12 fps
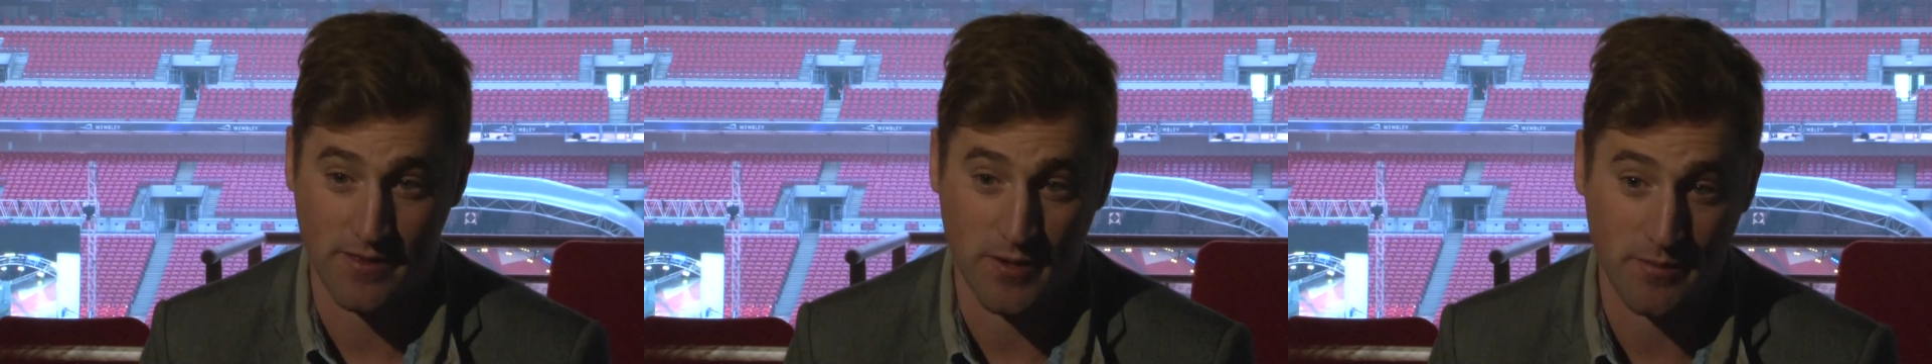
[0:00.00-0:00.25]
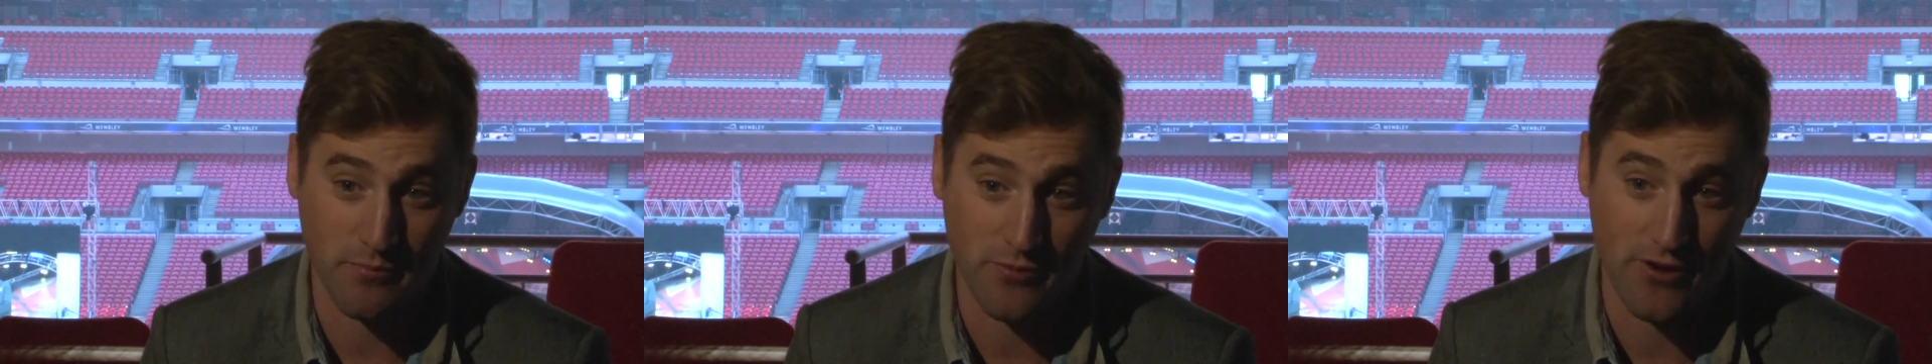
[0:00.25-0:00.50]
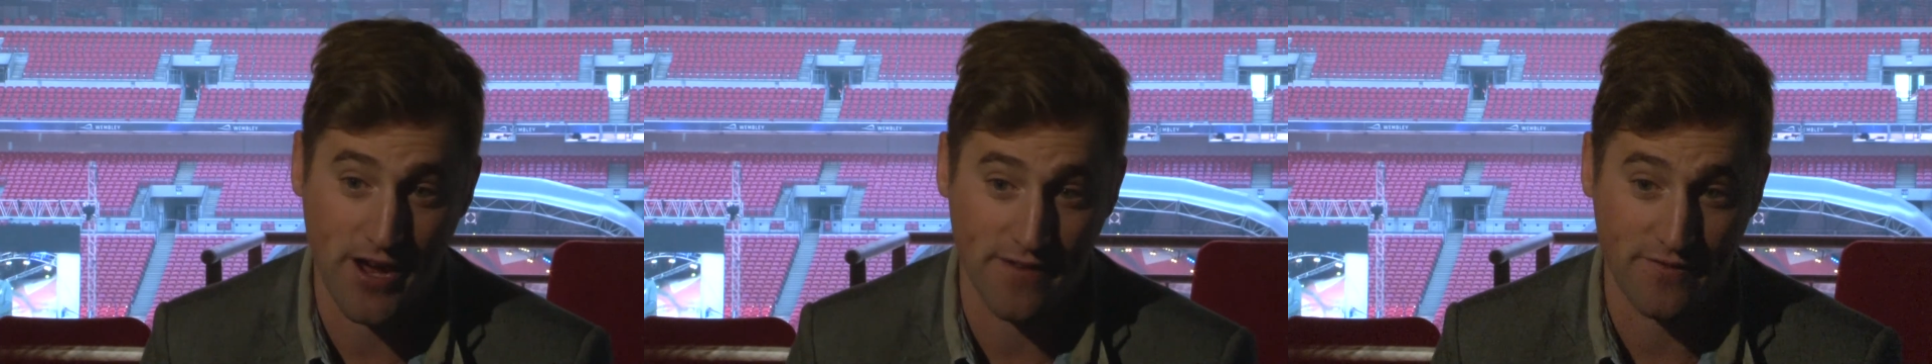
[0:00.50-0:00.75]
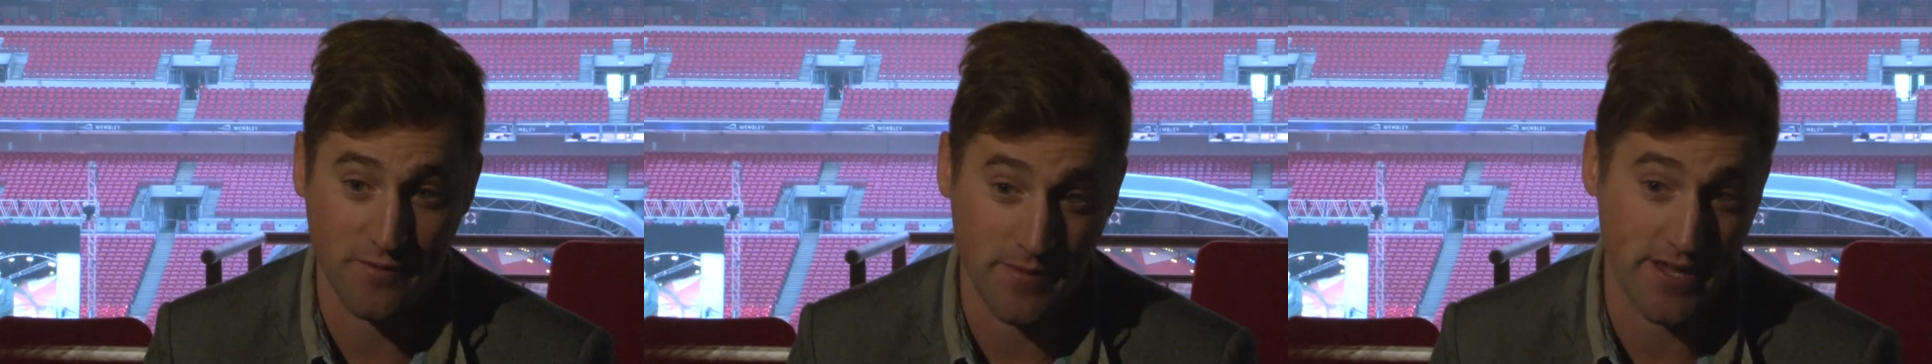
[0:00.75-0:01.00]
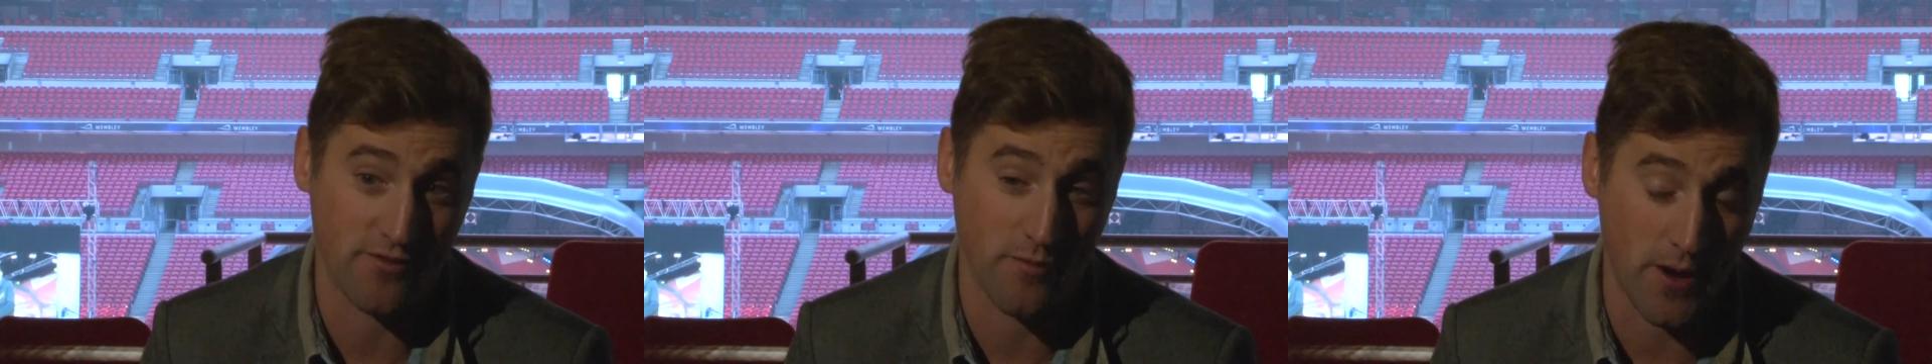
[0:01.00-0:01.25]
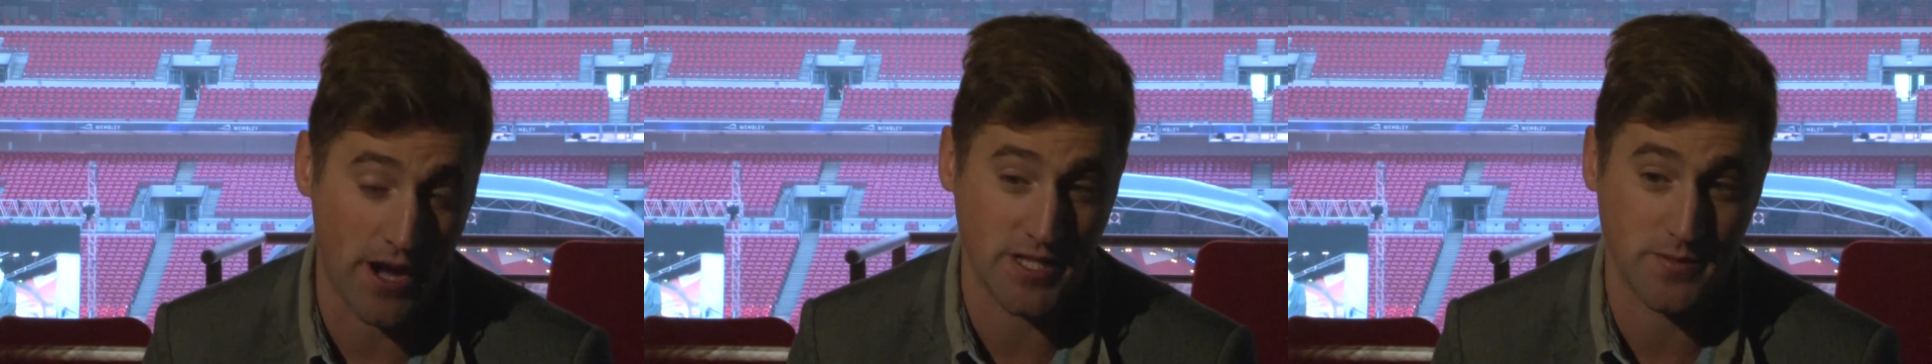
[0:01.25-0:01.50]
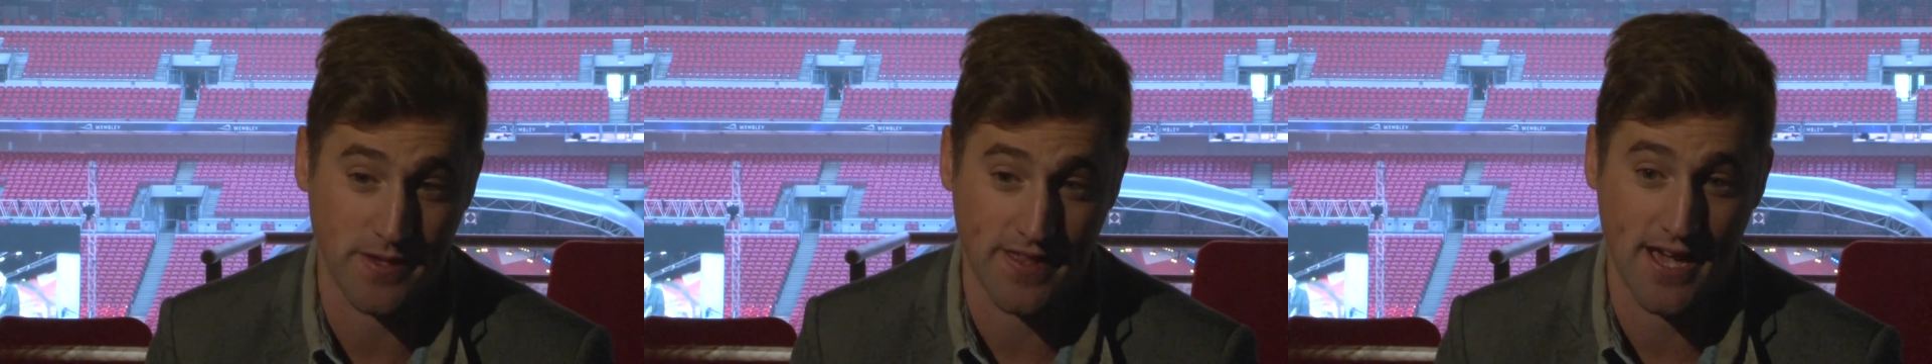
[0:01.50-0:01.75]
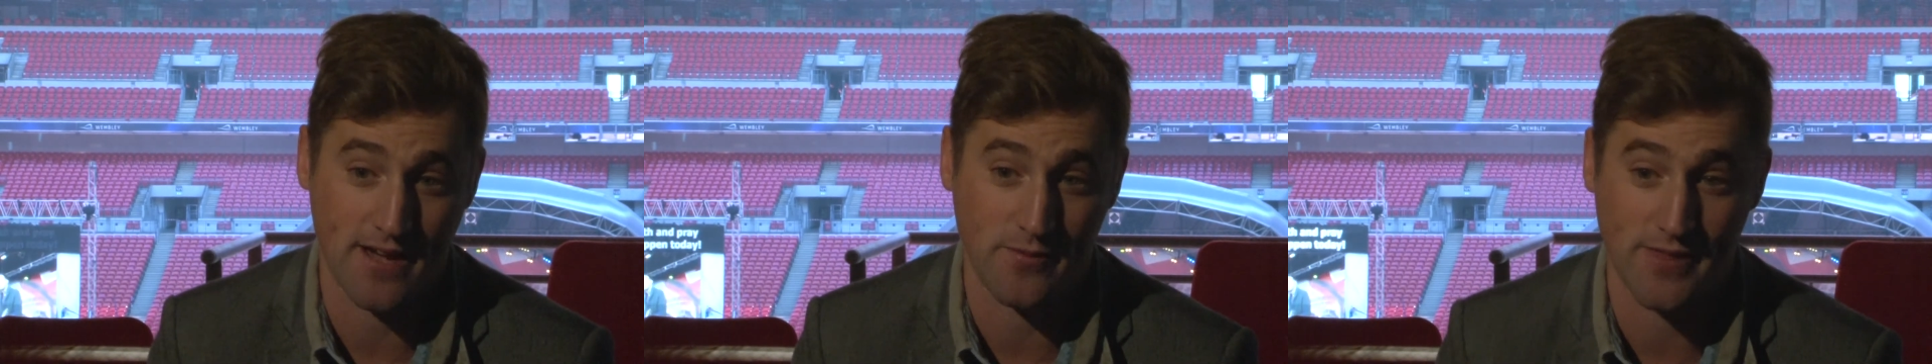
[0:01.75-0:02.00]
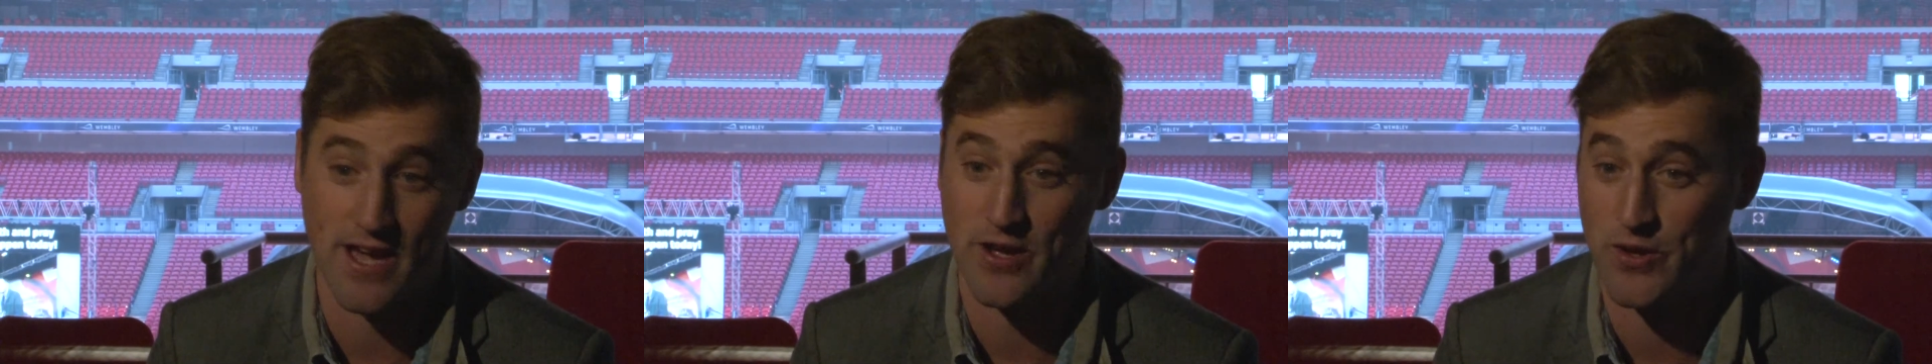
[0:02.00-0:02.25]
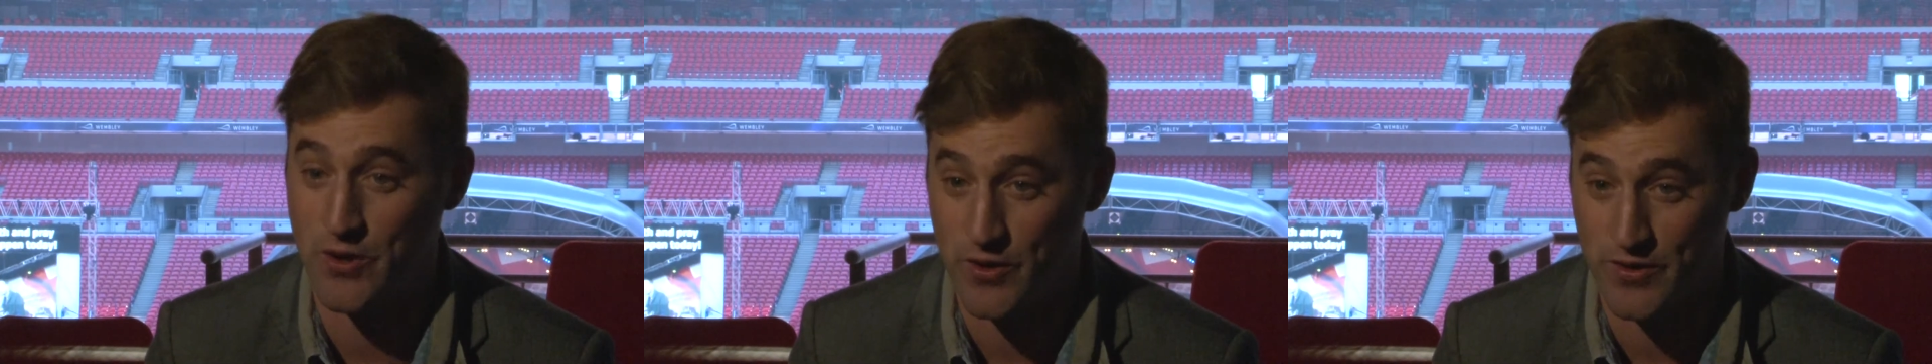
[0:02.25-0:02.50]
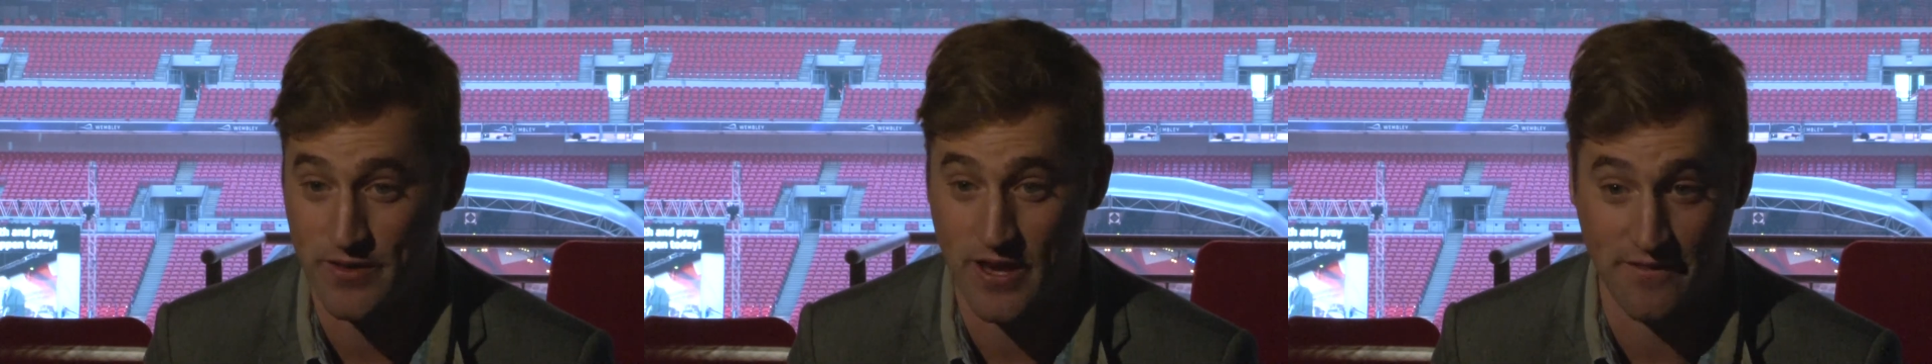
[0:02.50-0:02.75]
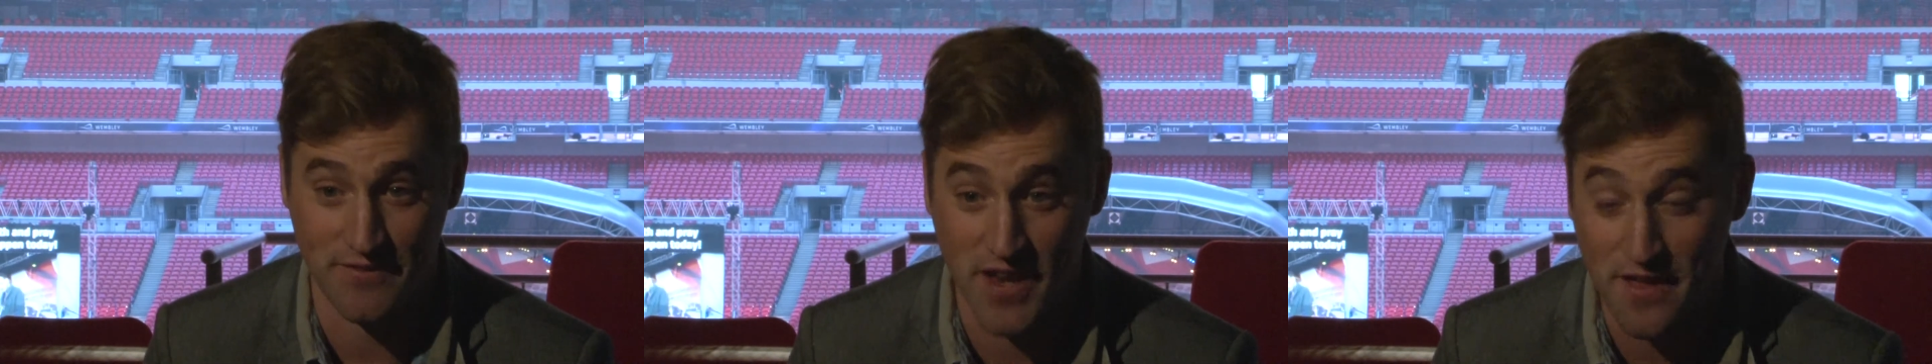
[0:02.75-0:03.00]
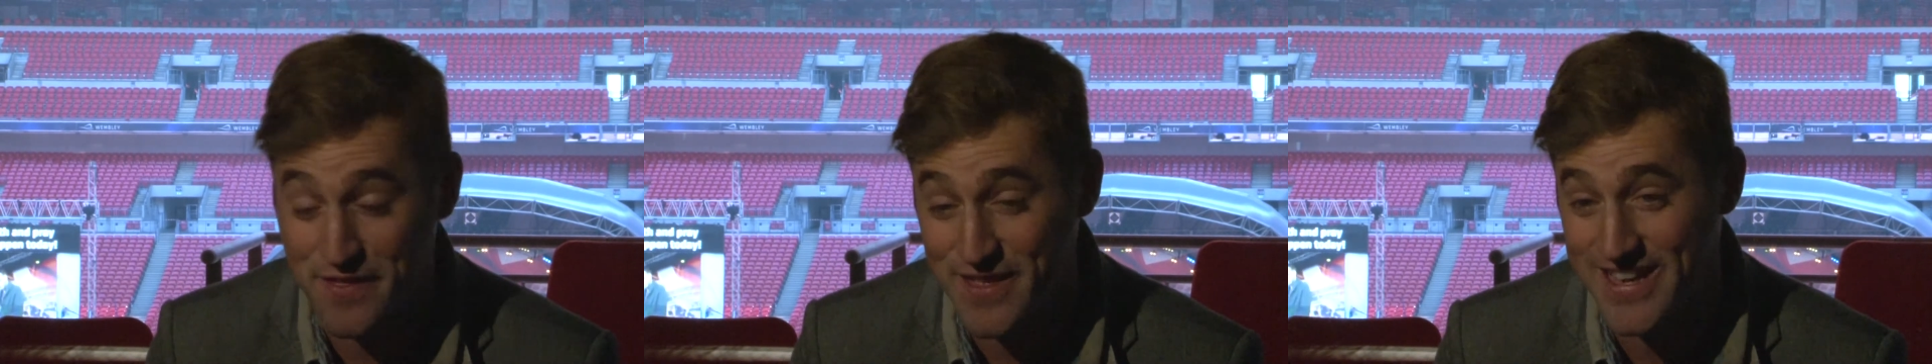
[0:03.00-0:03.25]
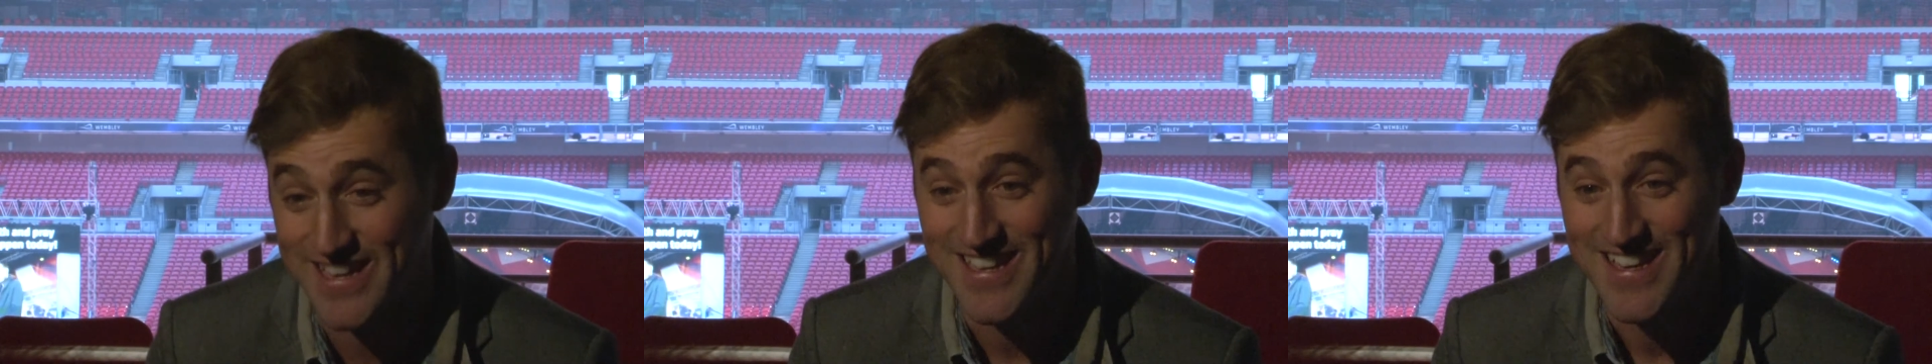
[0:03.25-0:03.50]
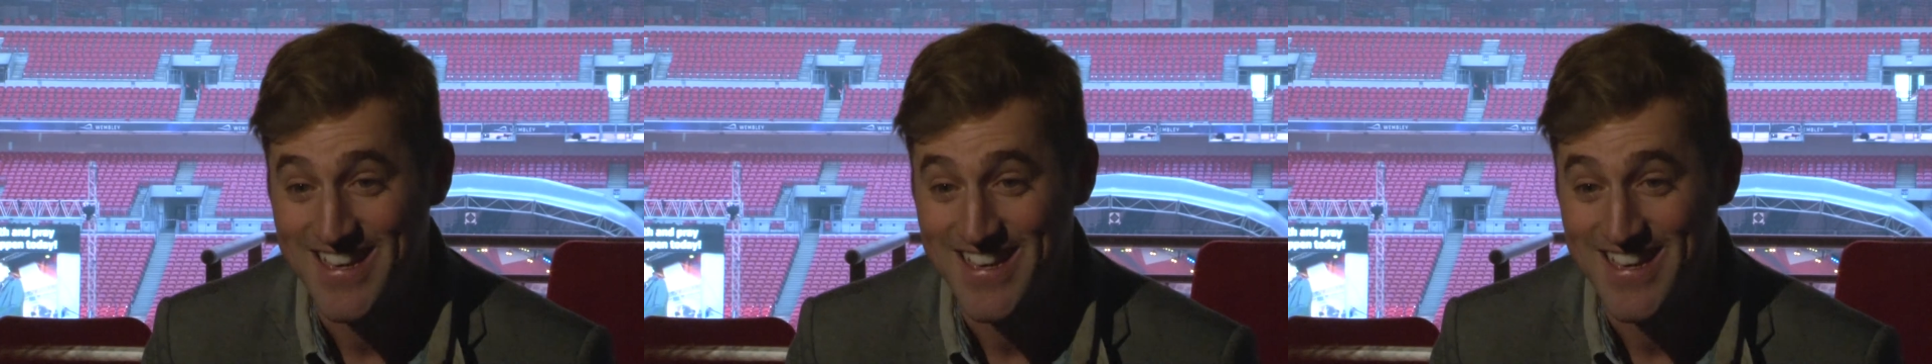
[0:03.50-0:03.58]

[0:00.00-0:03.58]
And in prayer, for me, it reminds me that without God, I have nothing.